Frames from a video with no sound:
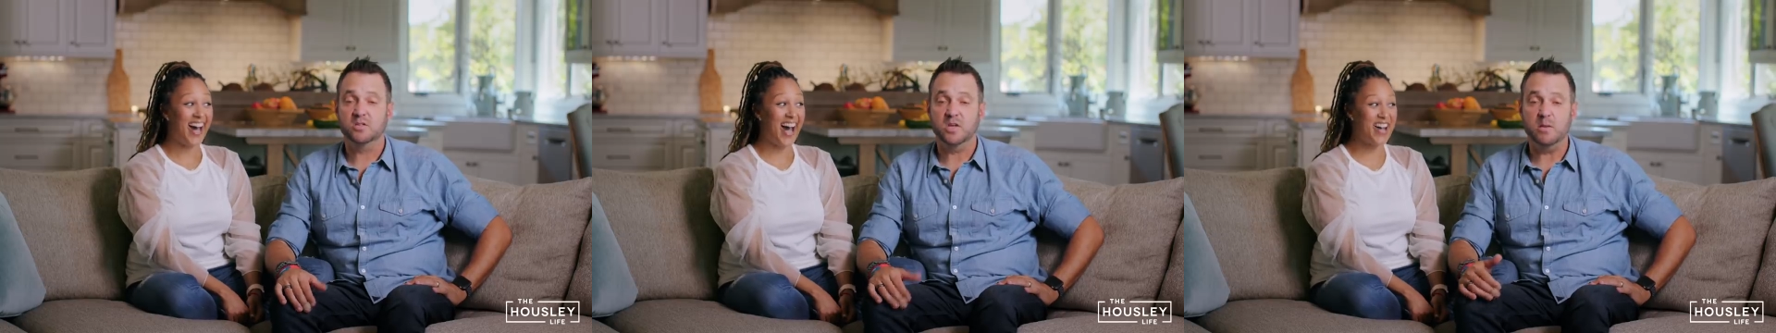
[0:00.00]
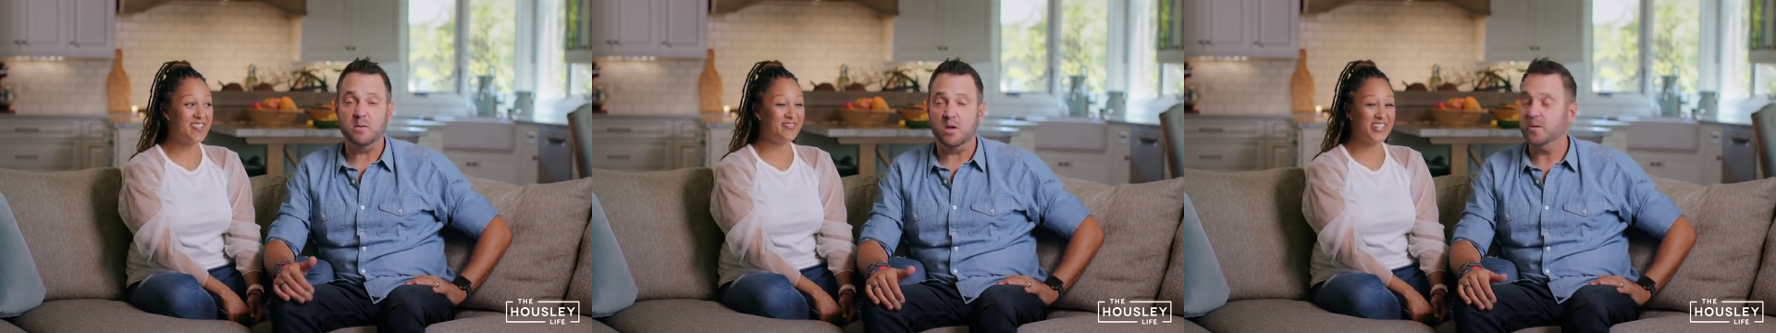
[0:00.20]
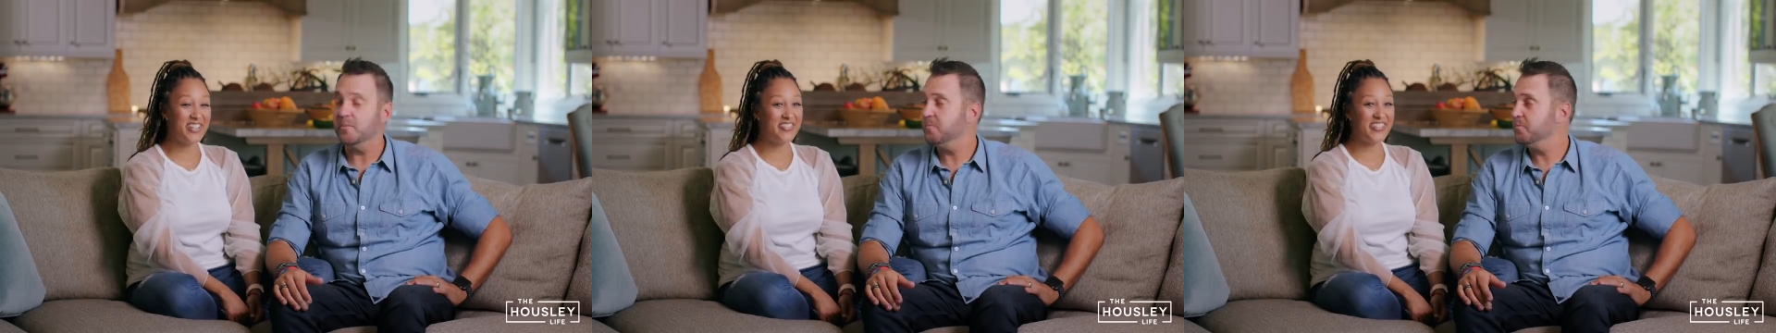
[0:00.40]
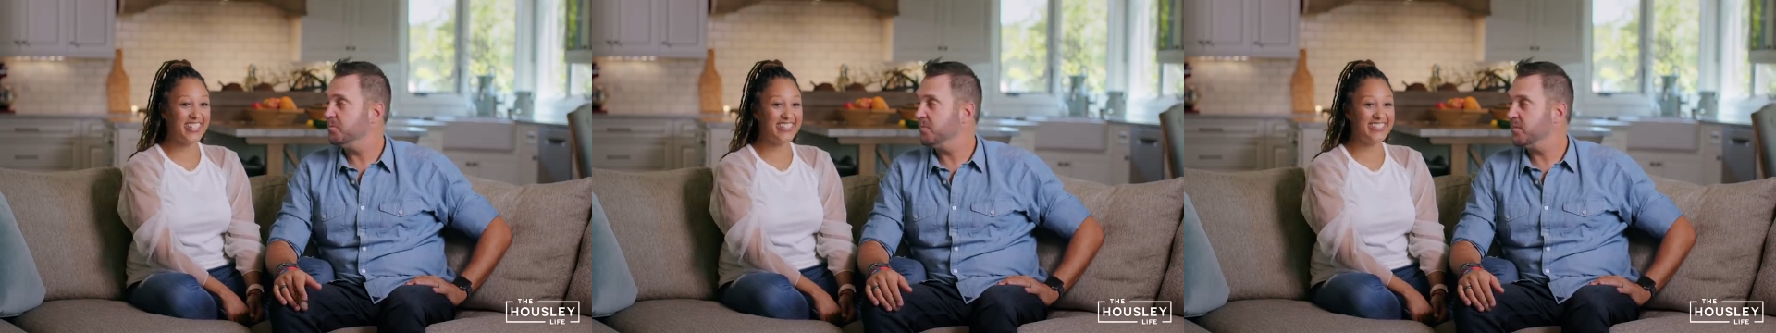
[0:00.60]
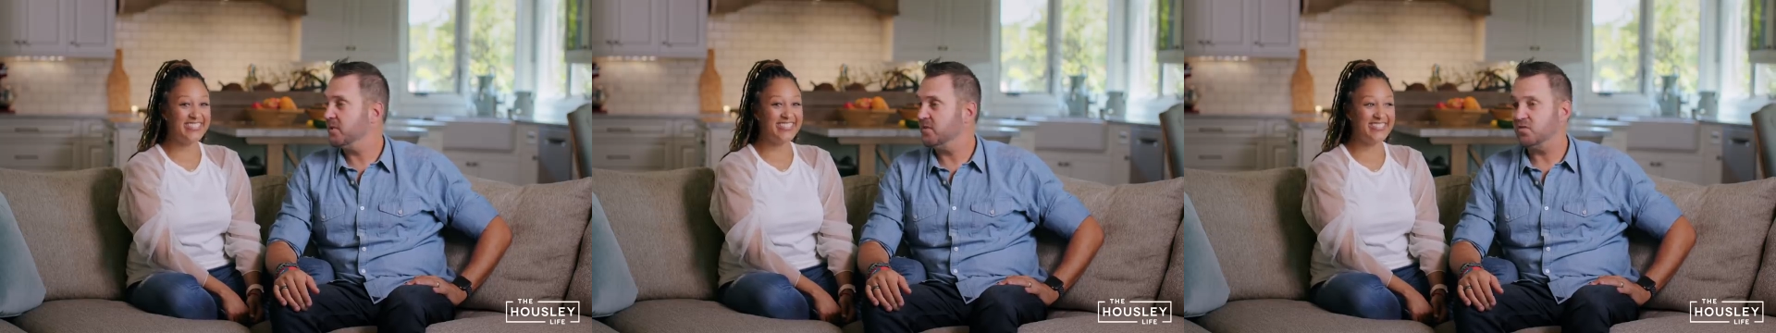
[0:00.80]
Speaker 1: so I'm
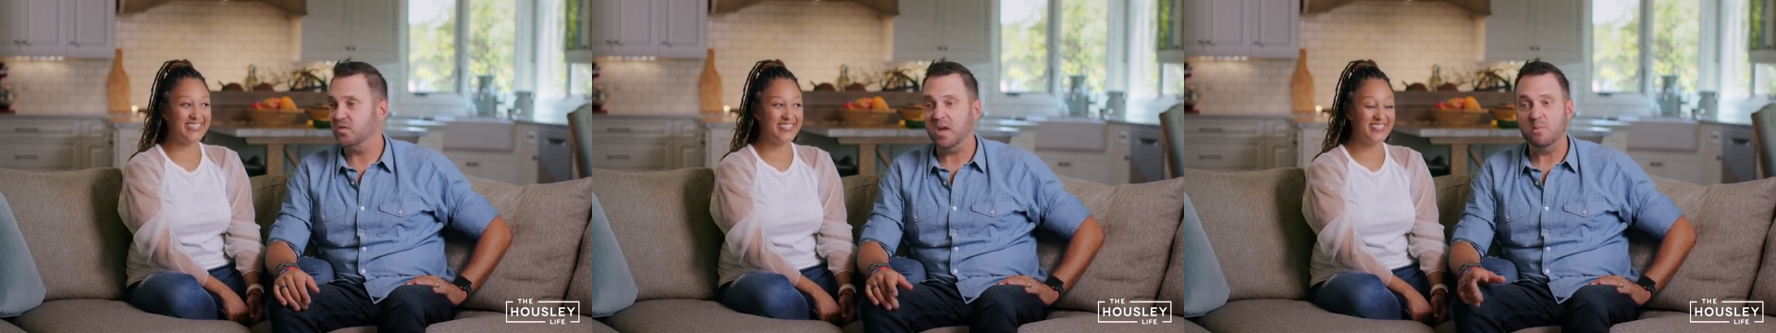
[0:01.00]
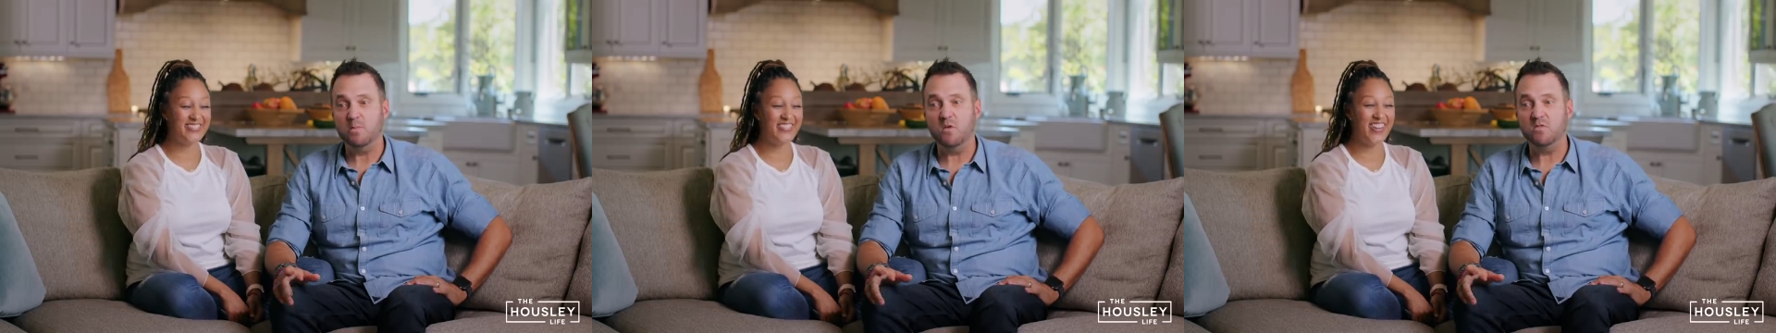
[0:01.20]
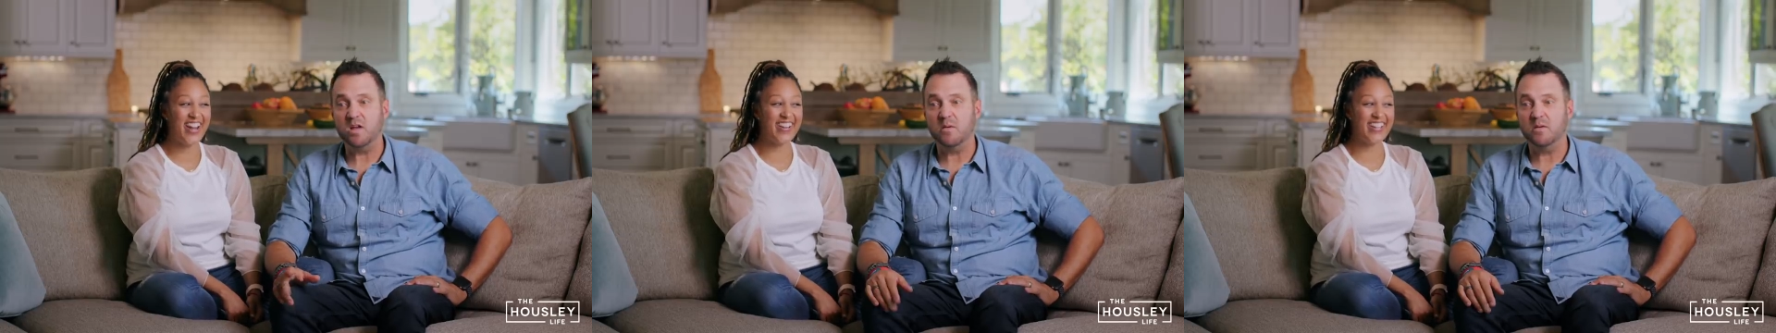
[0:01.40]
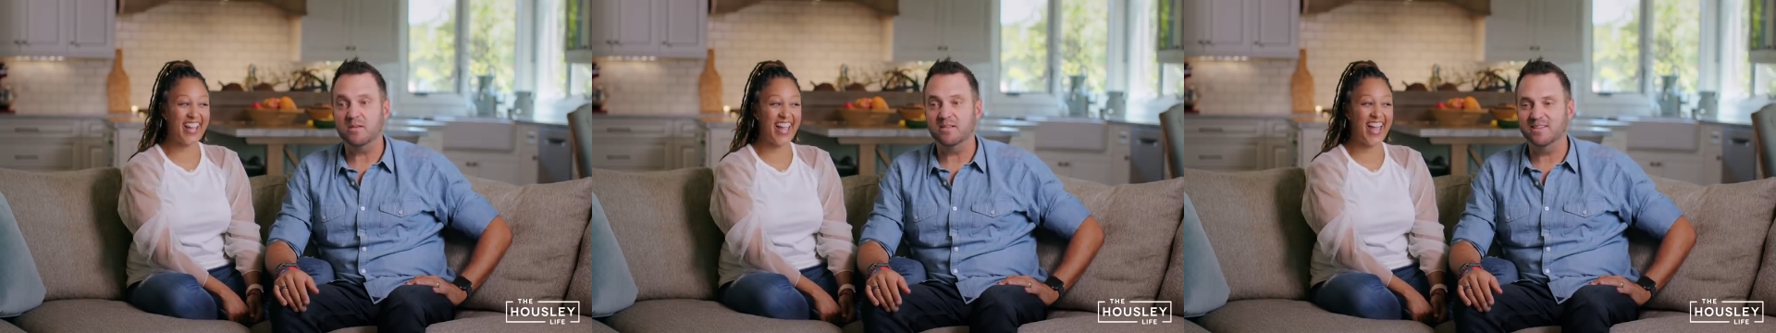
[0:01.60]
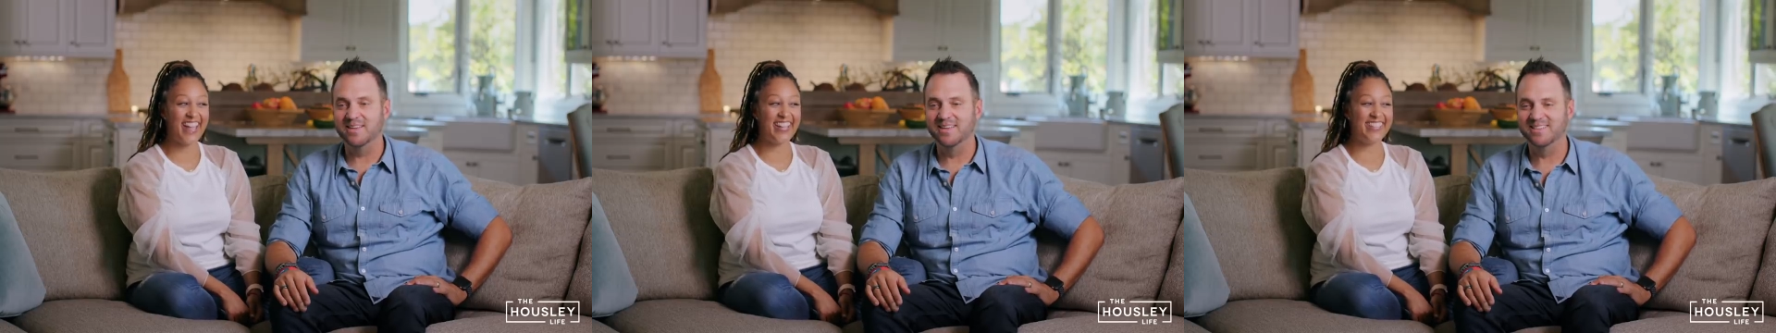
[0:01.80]
he, moving. So he moved Where, up.
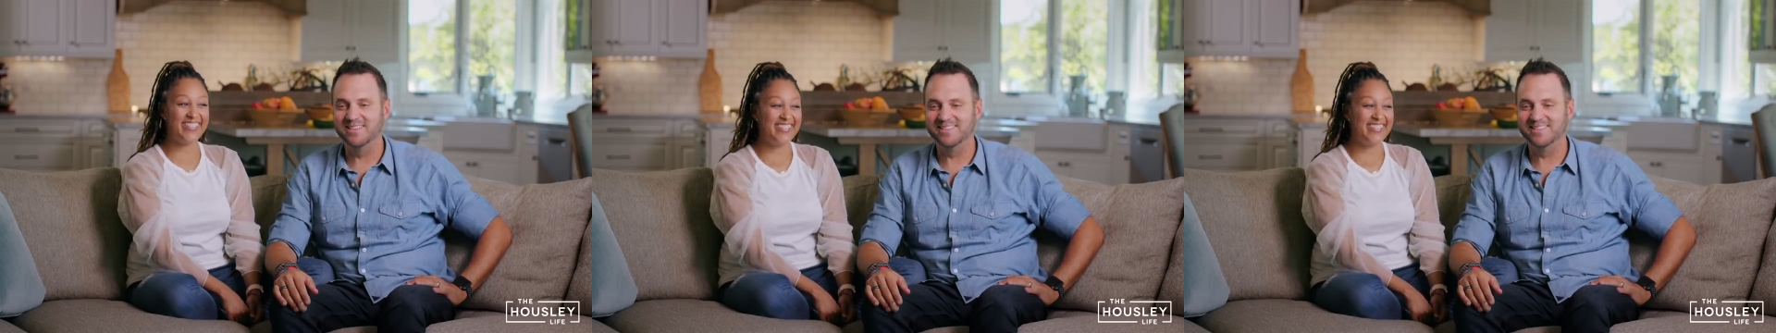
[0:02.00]
Dad?